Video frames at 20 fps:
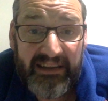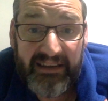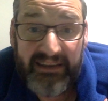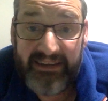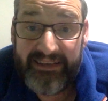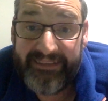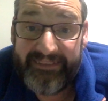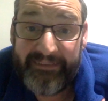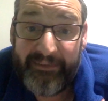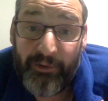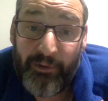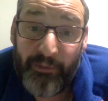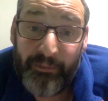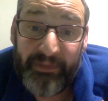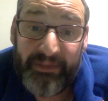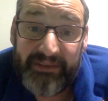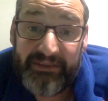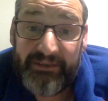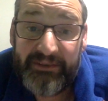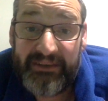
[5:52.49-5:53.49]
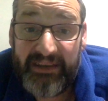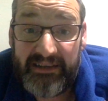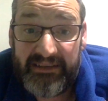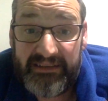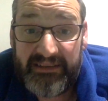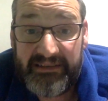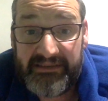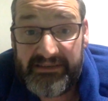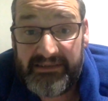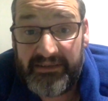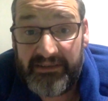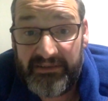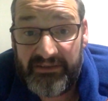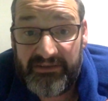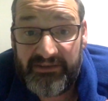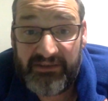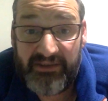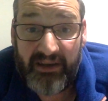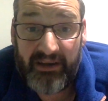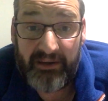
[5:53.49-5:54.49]
and hoping to get this other
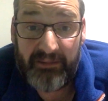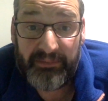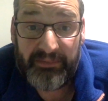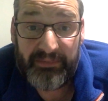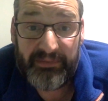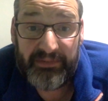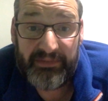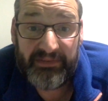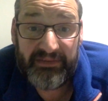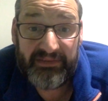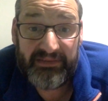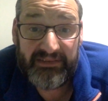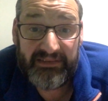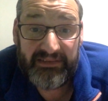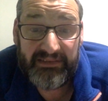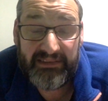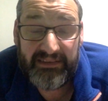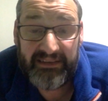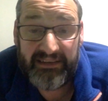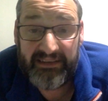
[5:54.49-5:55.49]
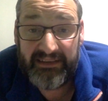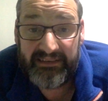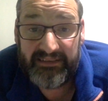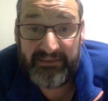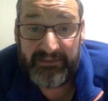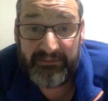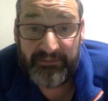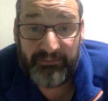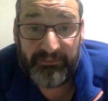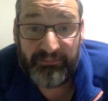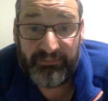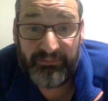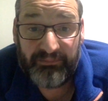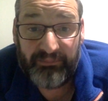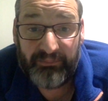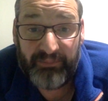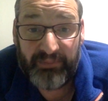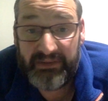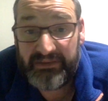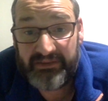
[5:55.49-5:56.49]
job. And
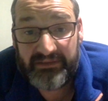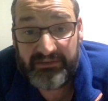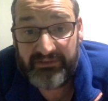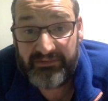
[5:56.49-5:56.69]
but